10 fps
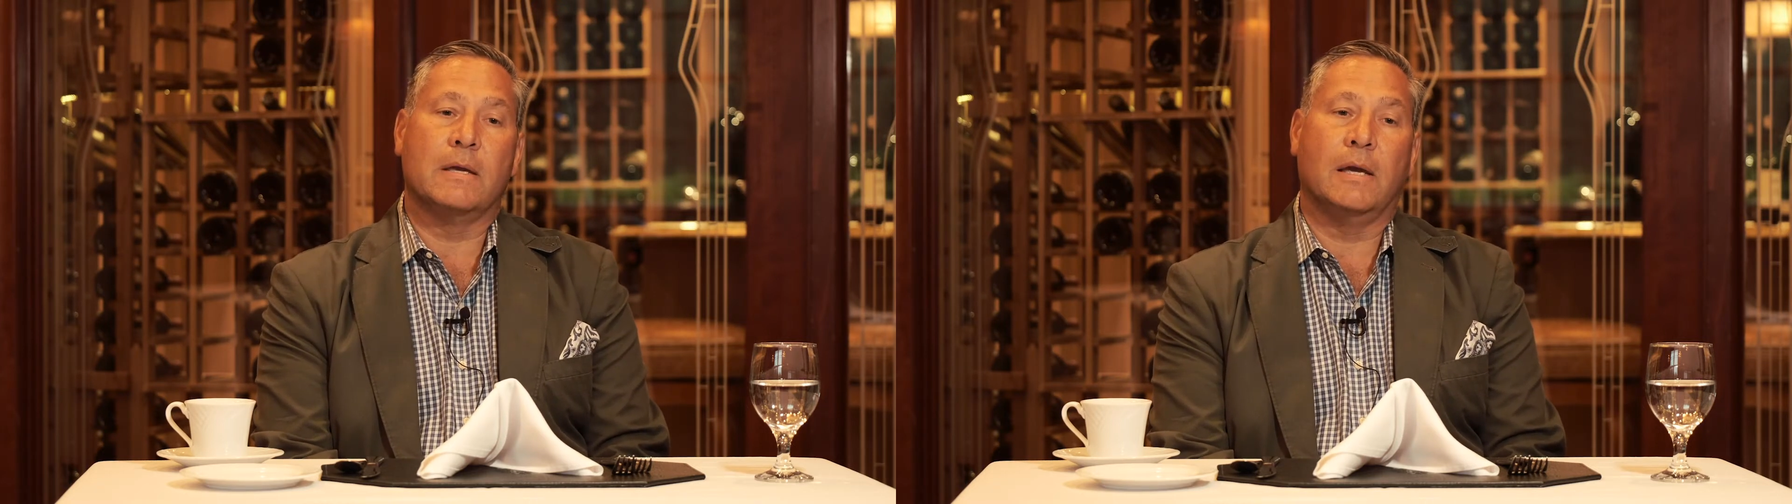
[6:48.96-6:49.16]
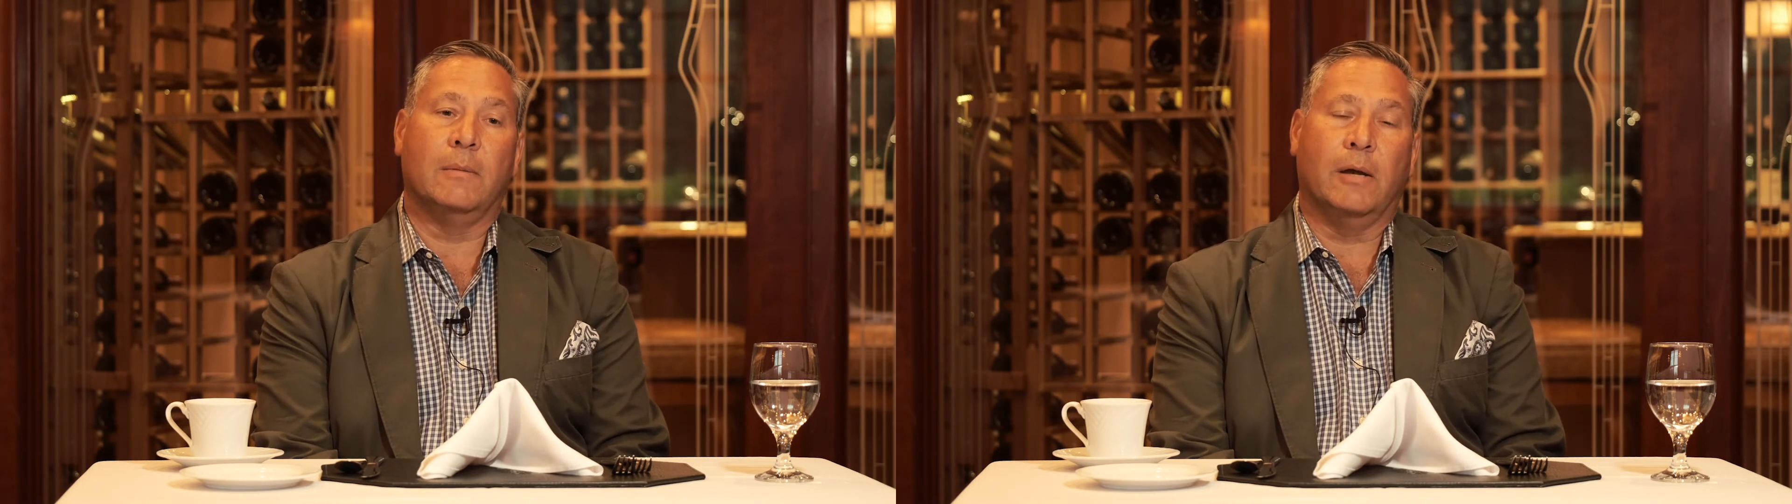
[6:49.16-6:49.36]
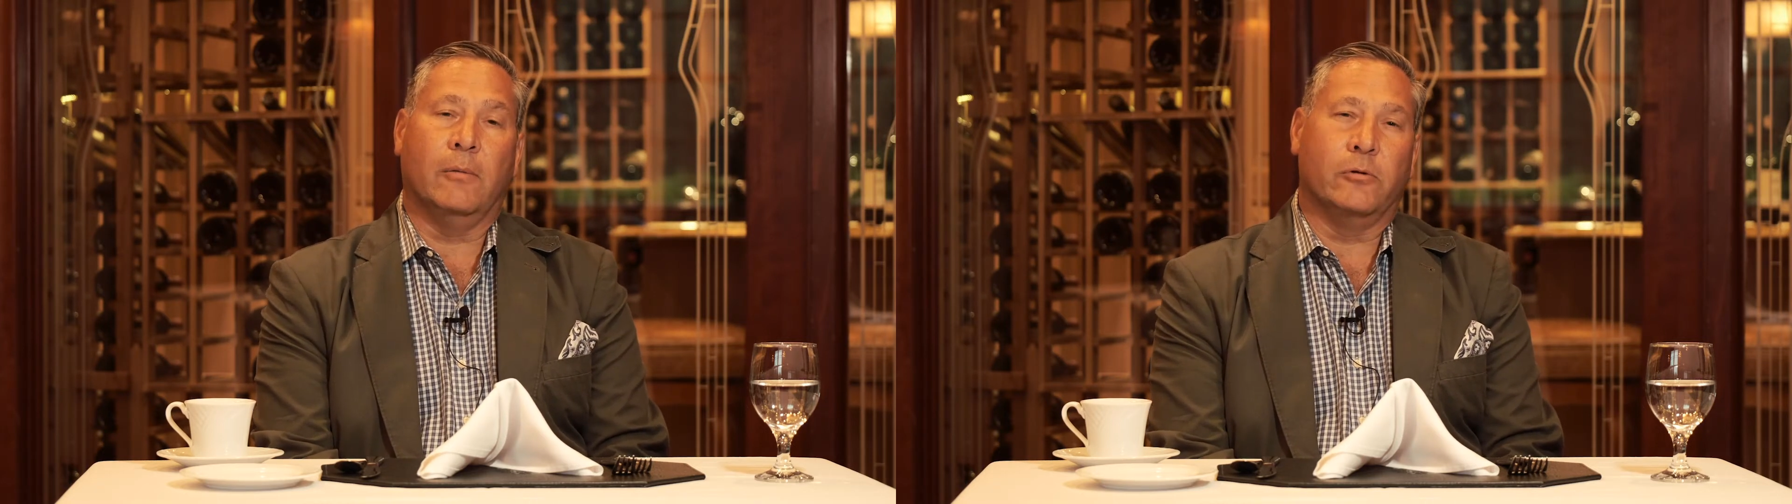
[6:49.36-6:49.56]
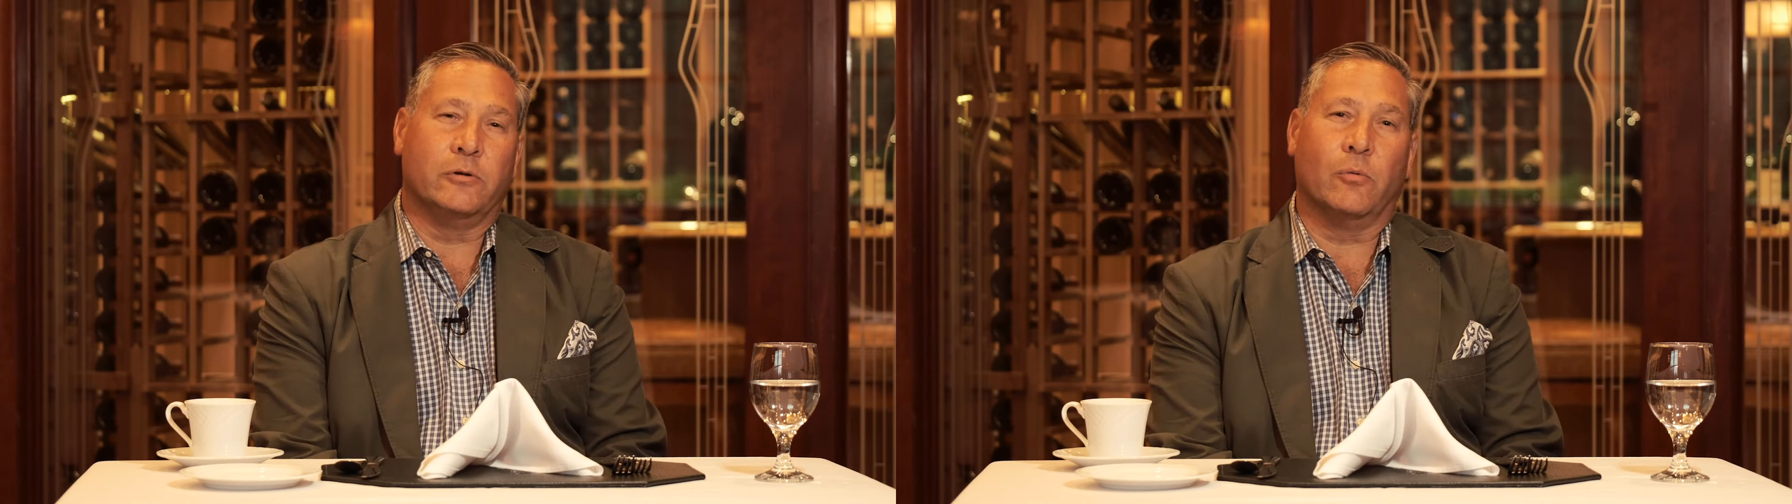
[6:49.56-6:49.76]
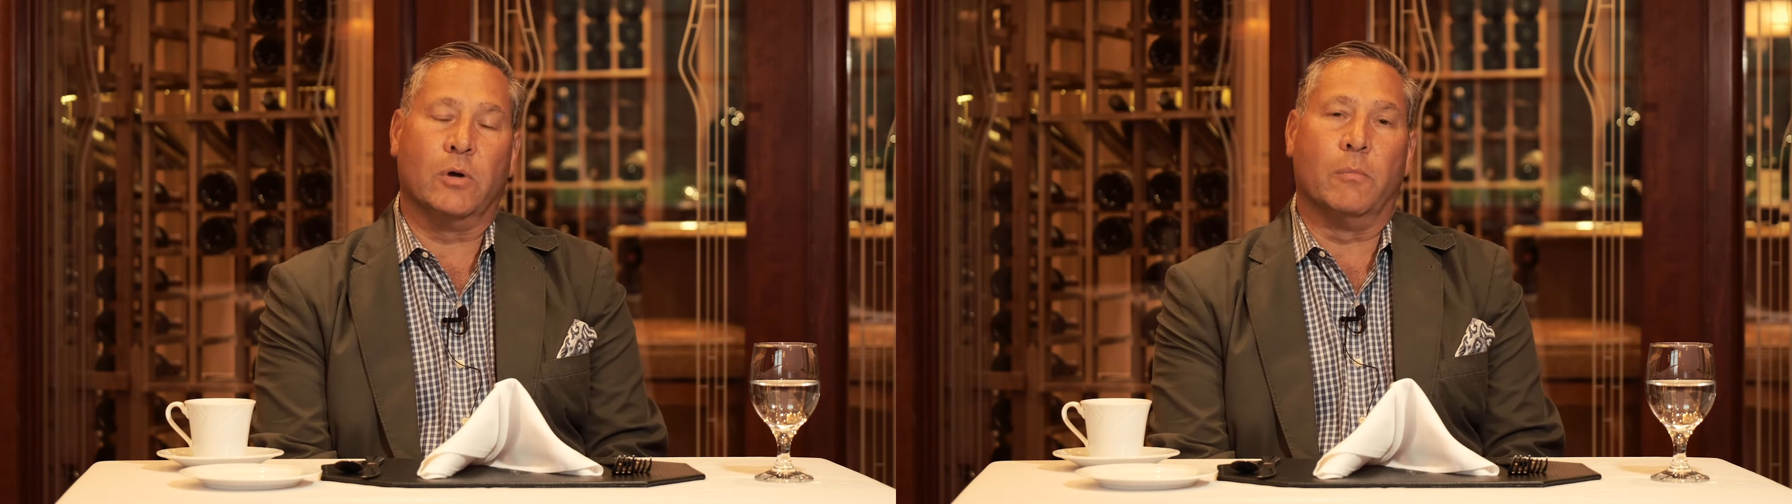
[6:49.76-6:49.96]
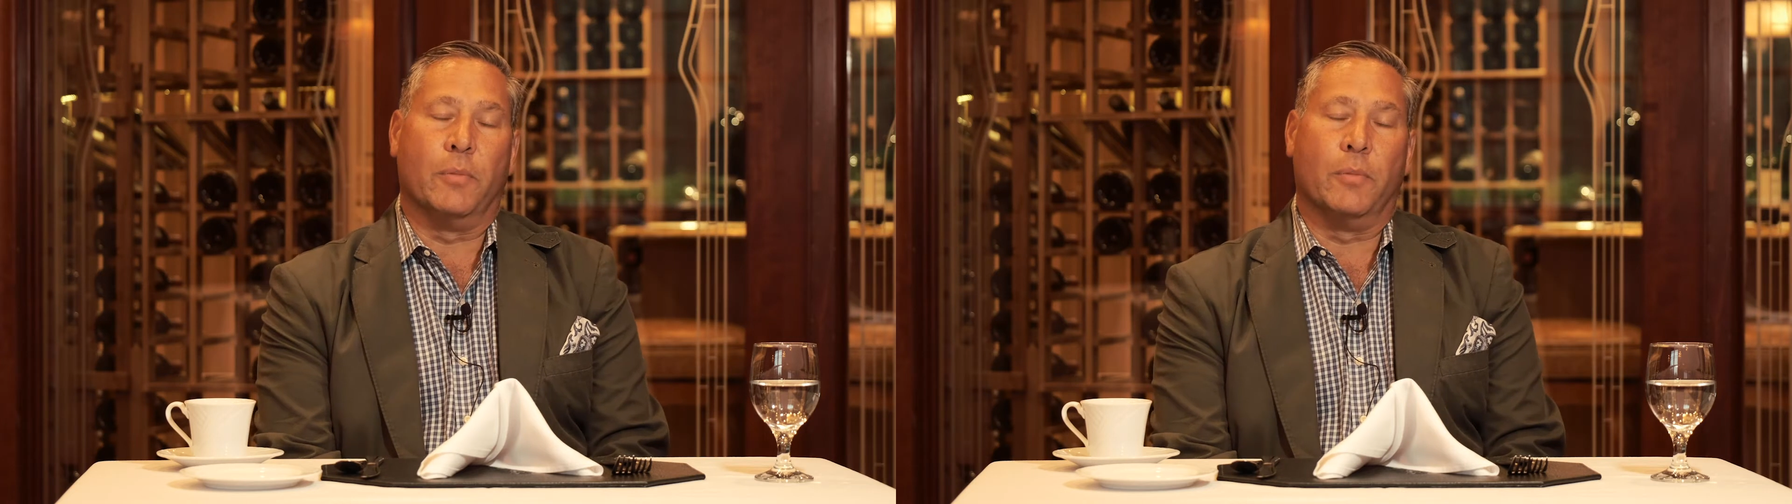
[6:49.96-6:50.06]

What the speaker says: It was a real